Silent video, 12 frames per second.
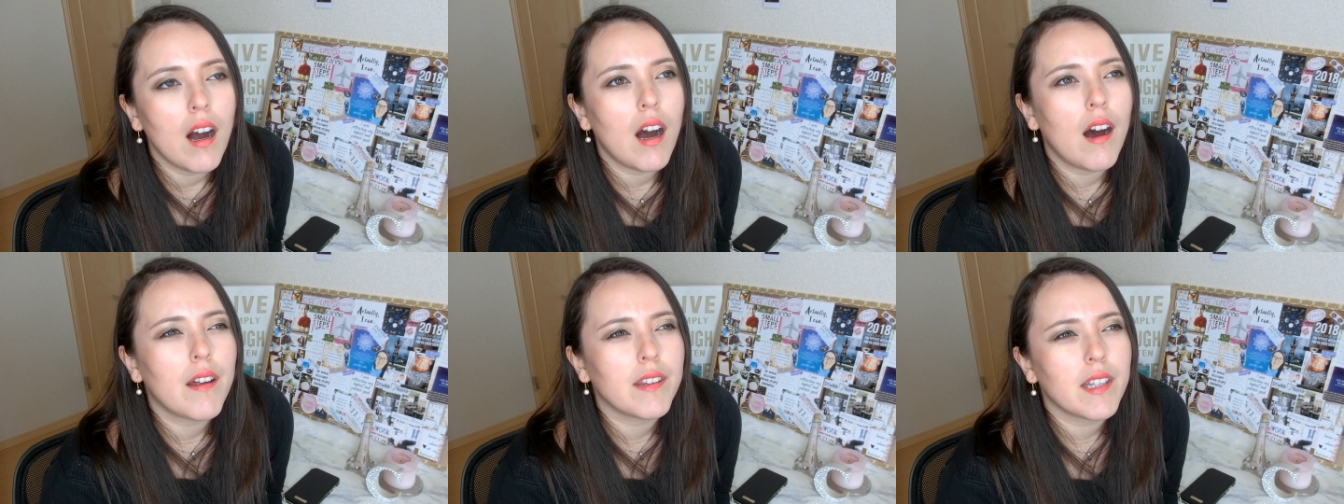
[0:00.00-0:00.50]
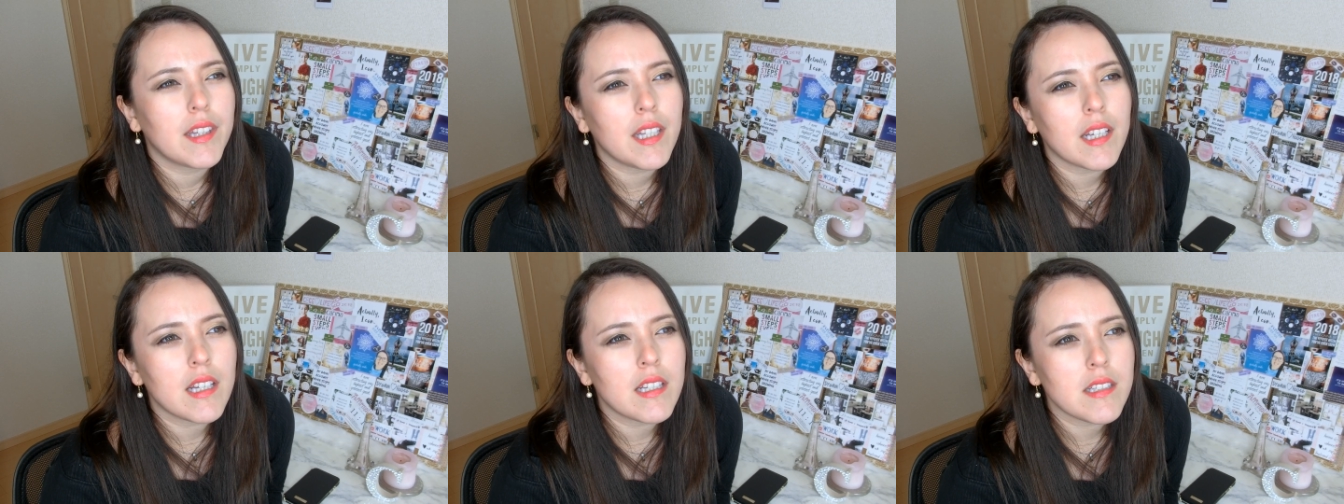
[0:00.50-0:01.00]
uh, the
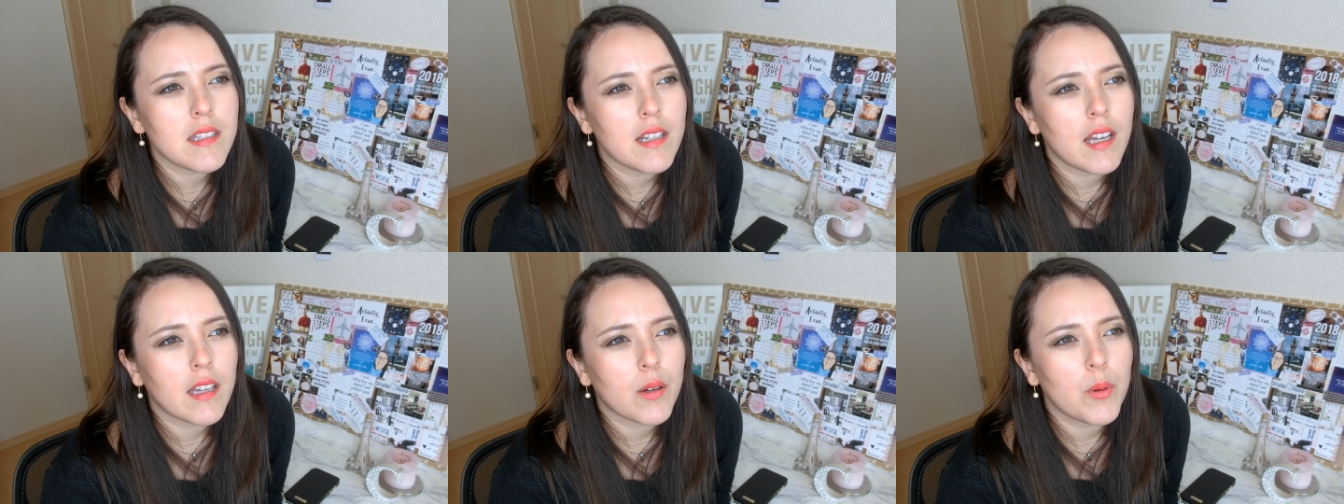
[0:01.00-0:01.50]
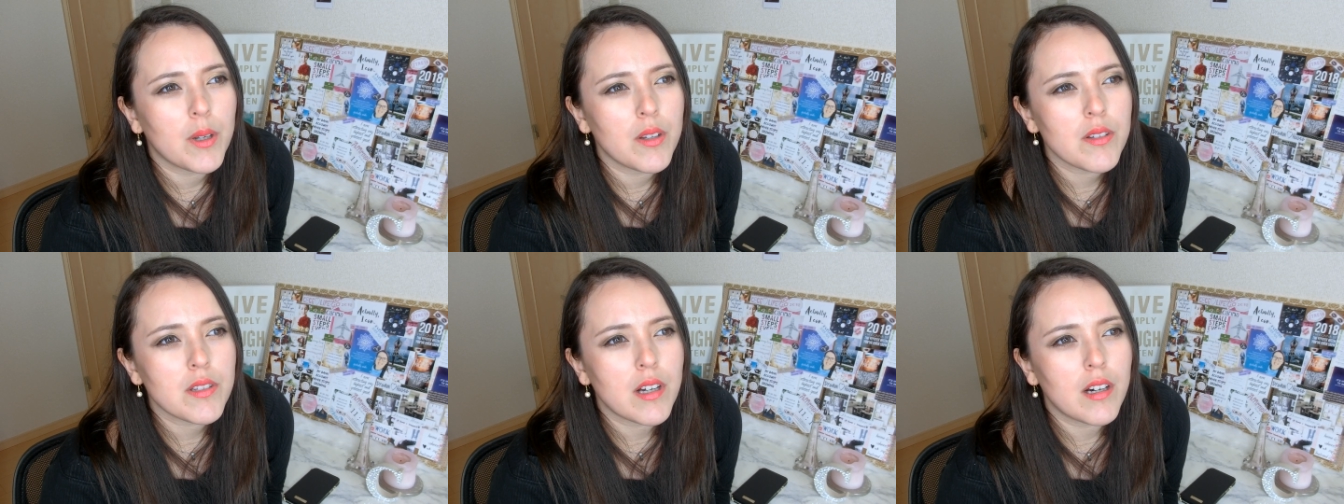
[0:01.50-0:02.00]
thing is like when
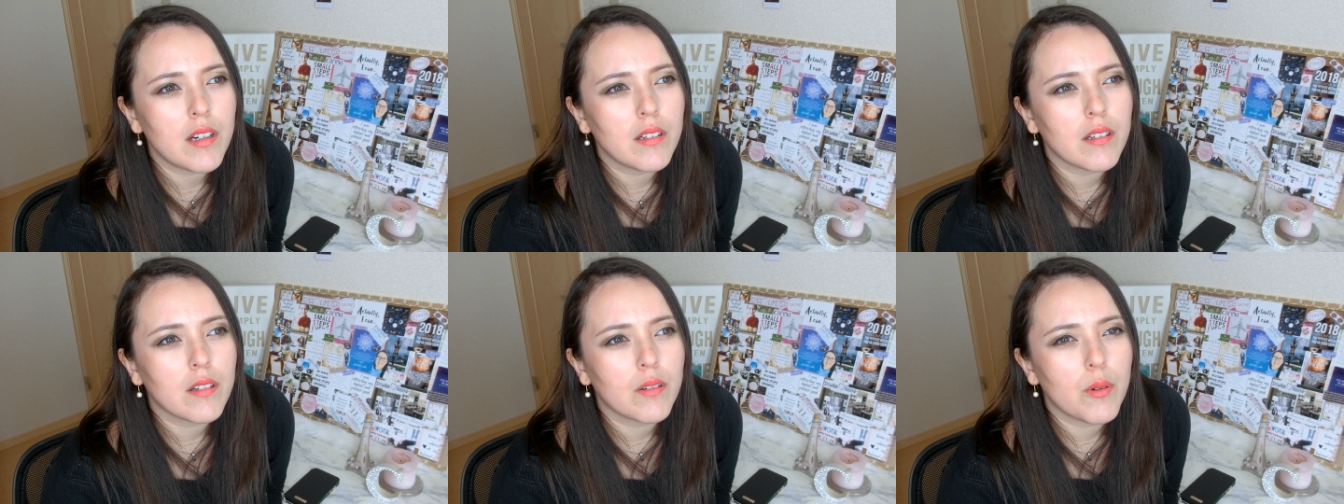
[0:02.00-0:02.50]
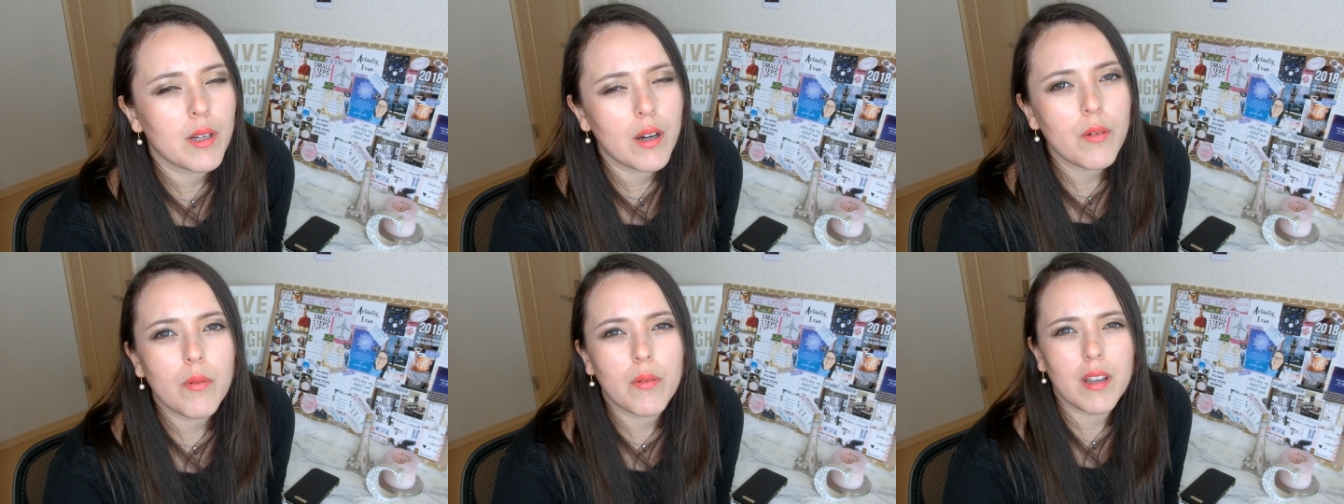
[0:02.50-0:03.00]
you start when I,